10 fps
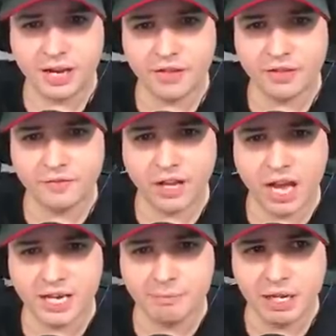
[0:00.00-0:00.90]
have that
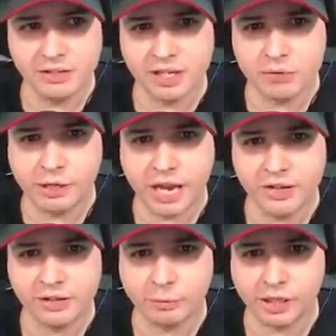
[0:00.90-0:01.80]
flying Ming that
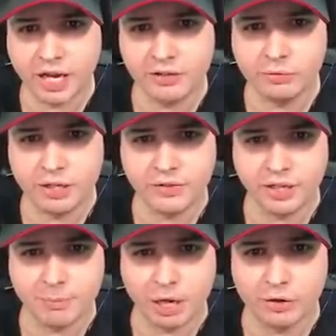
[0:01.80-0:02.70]
we can't do
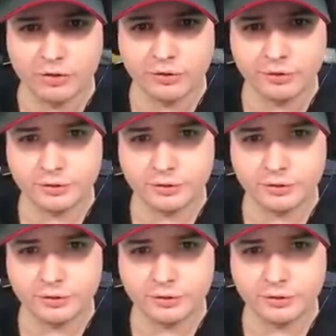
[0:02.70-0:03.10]
anything about.